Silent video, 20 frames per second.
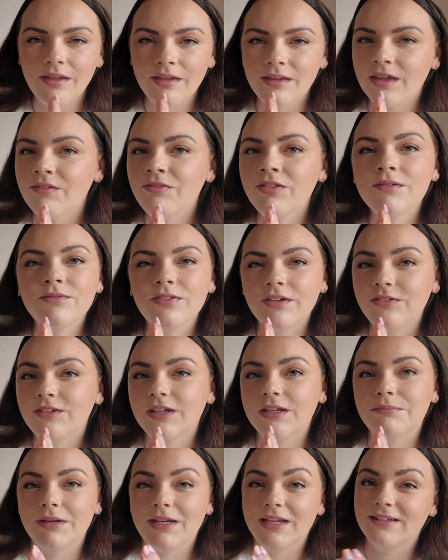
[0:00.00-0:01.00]
Give them
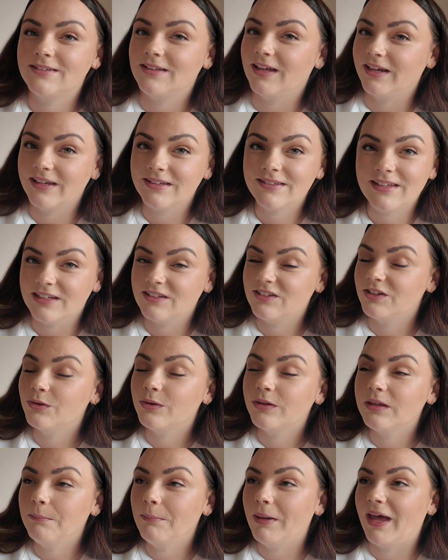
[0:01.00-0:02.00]
15 minutes like it says to
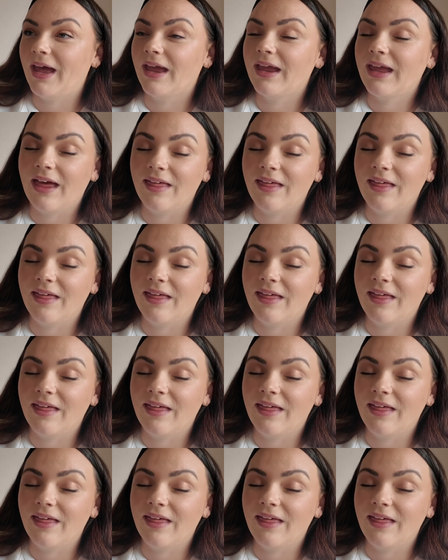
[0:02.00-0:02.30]
on the back,